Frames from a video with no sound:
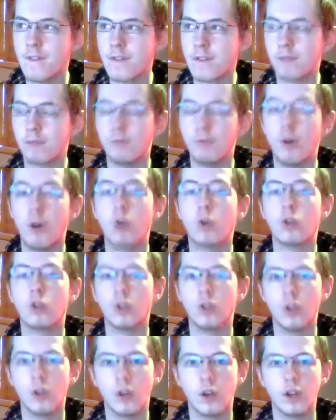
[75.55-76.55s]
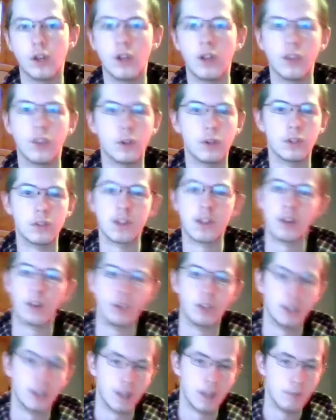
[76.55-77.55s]
Vocaloid, although it's not
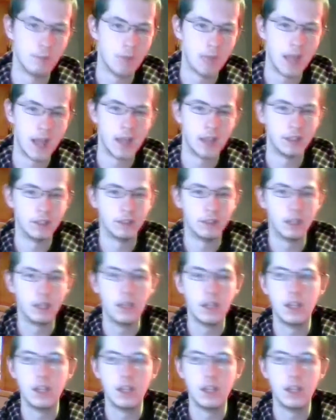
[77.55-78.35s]
really a band.